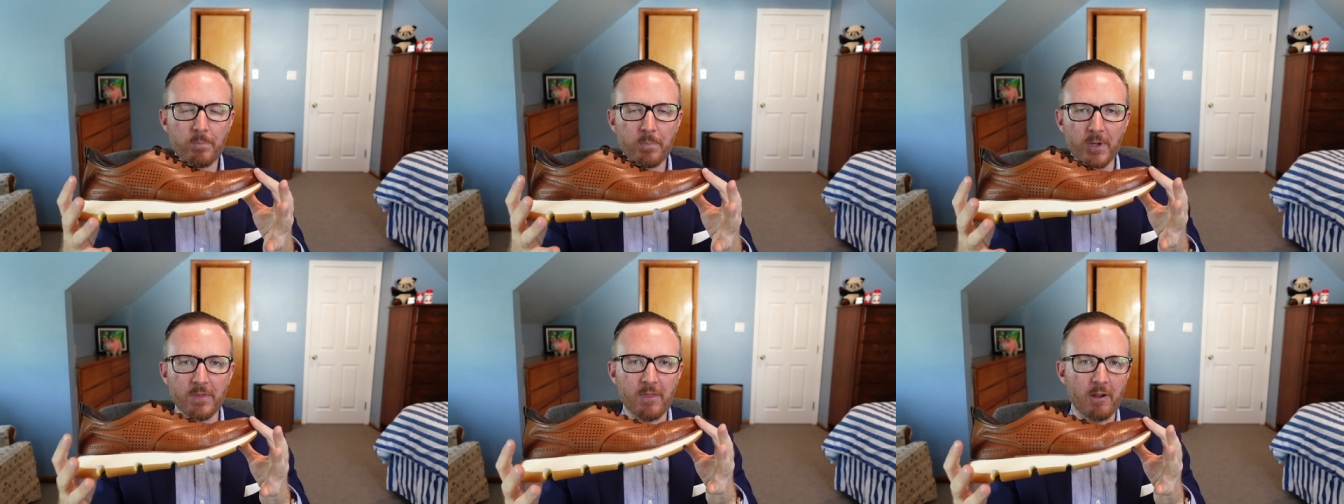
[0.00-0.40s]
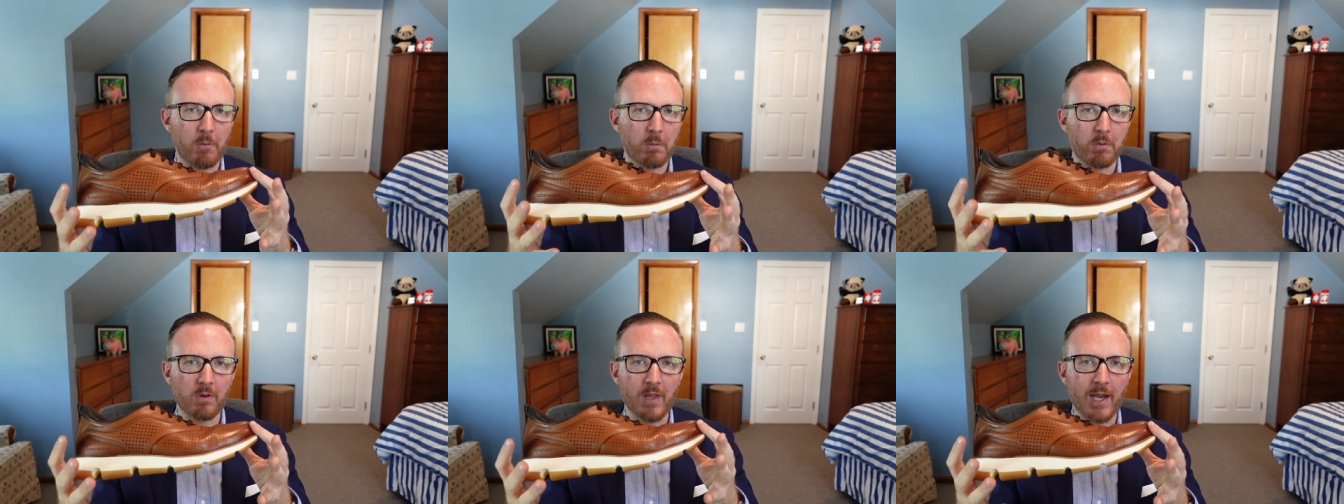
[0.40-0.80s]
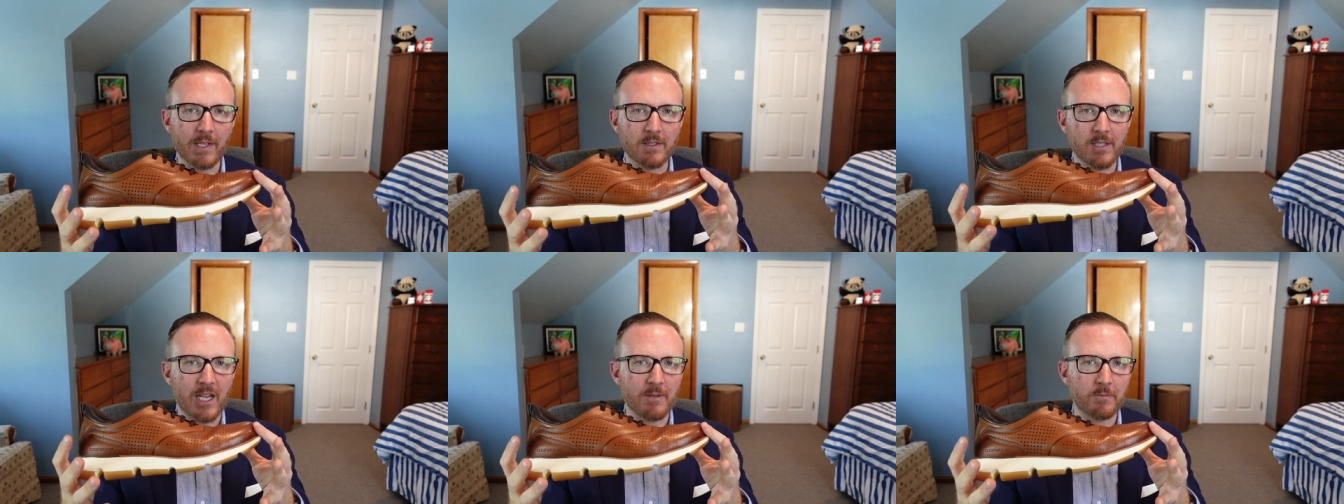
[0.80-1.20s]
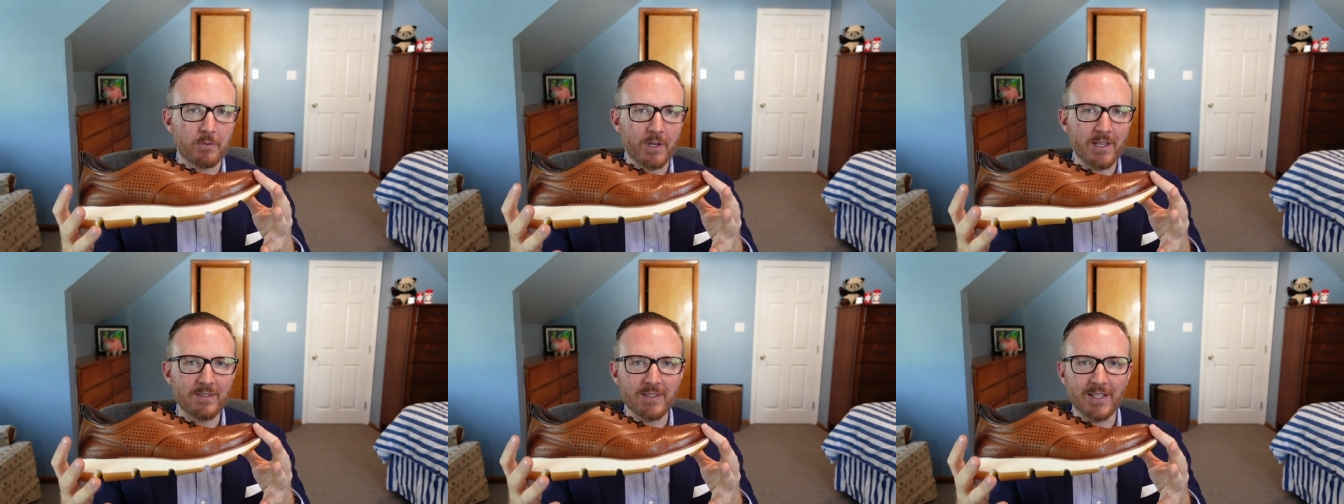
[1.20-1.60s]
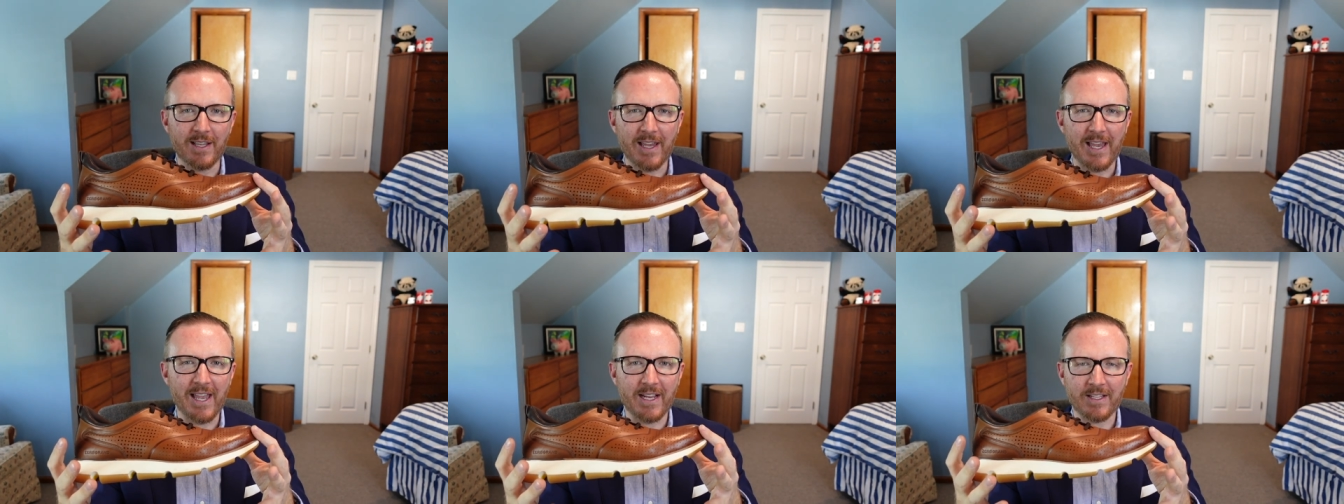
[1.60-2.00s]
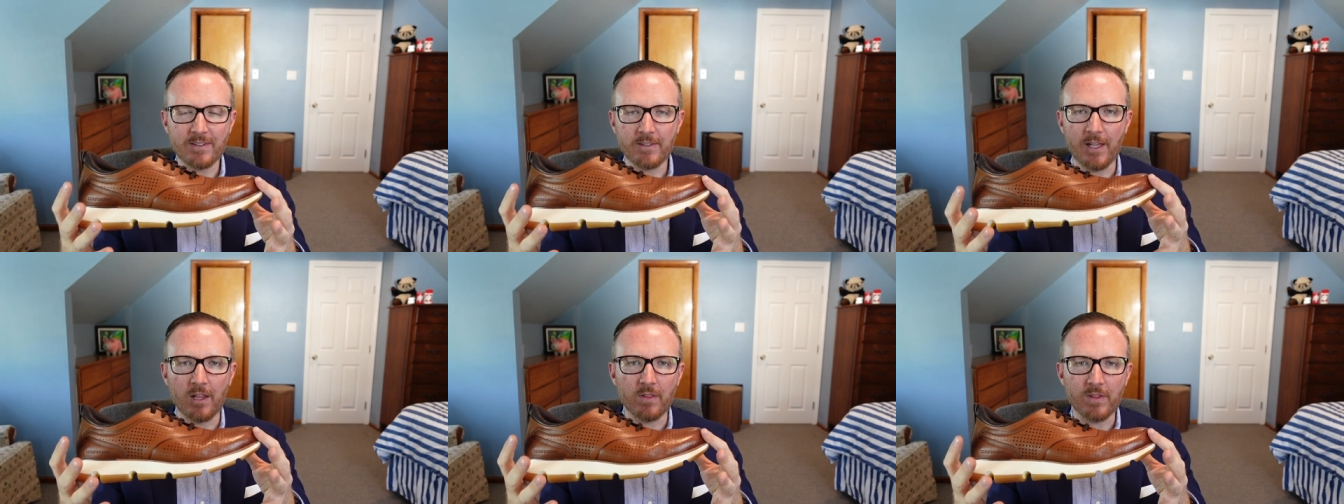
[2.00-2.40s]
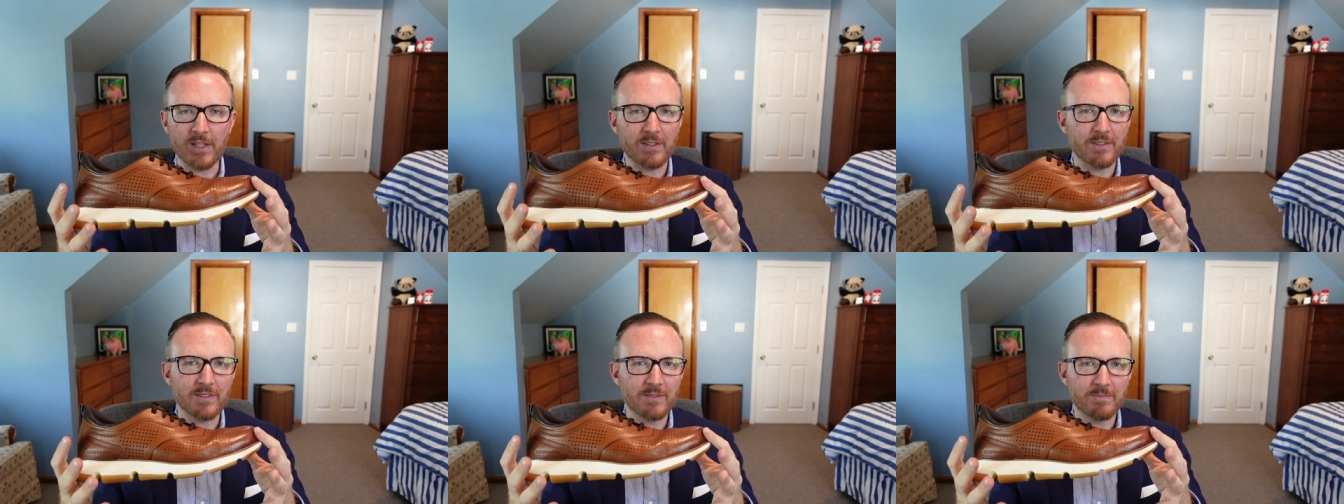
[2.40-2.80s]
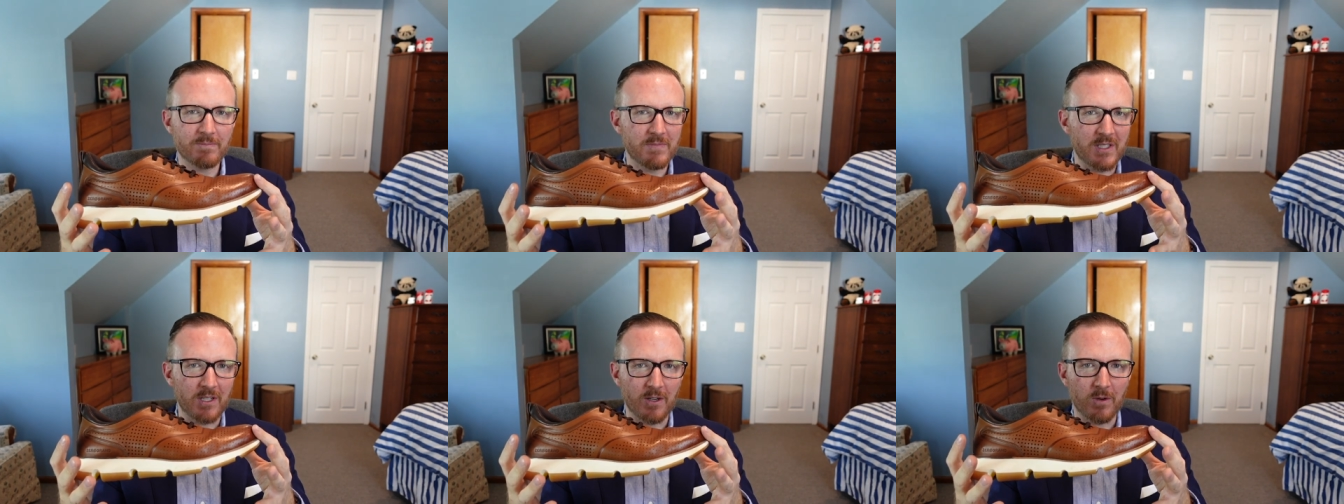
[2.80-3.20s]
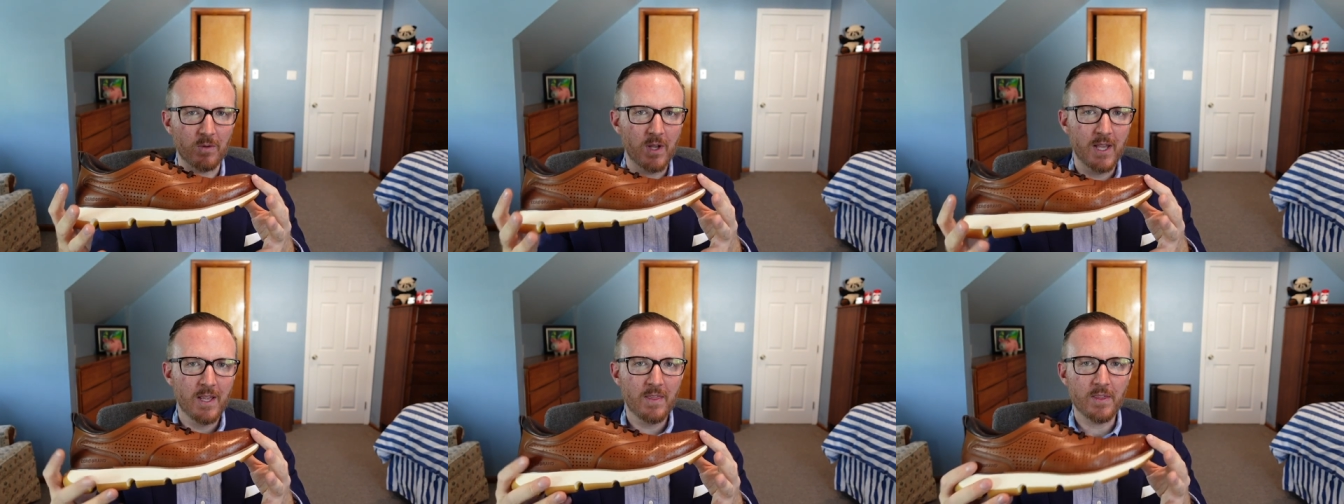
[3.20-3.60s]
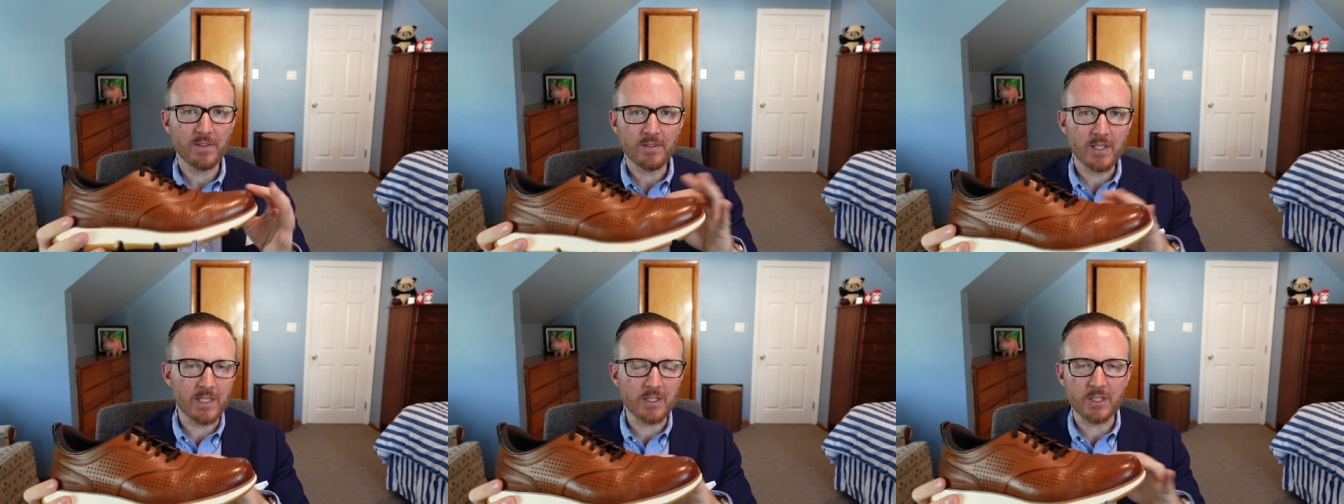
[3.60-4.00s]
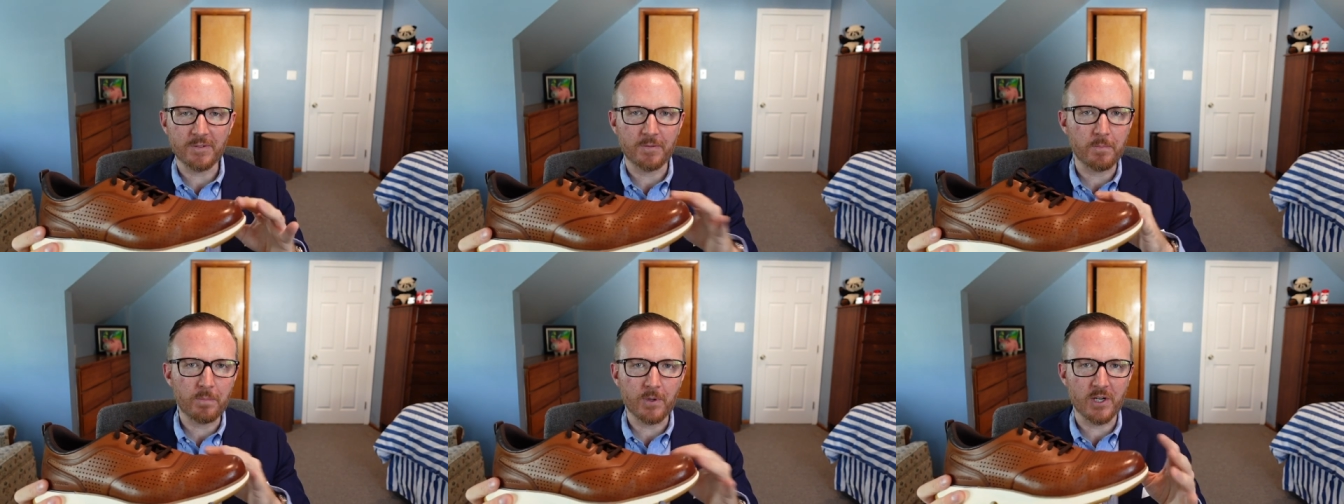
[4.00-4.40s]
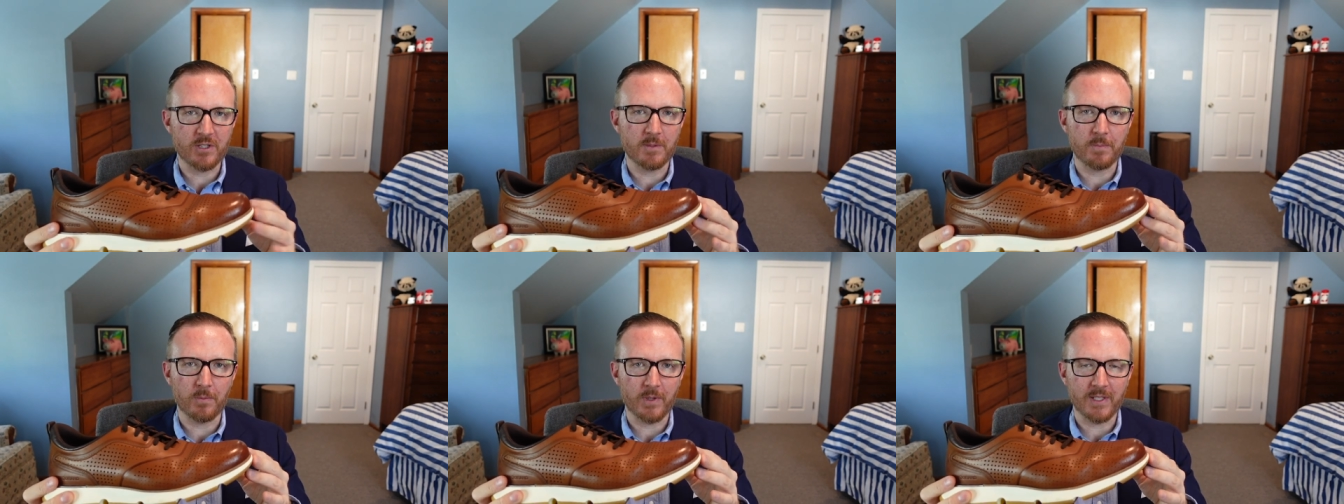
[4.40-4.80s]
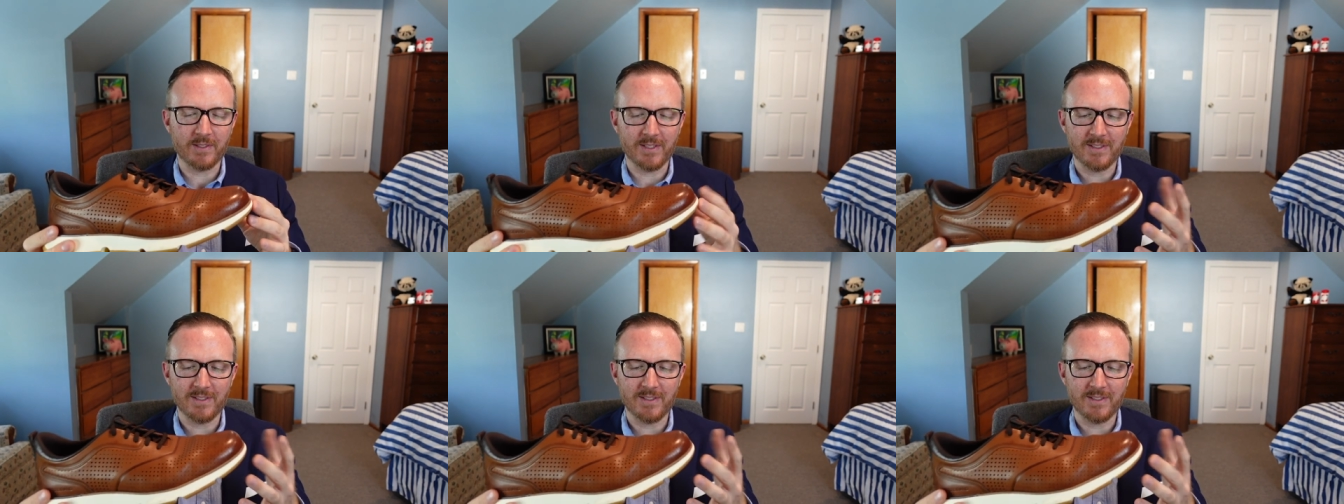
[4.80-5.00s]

but there were a lot of times where I said I, ah, I could tell these, you know, it's hitting different pressure points.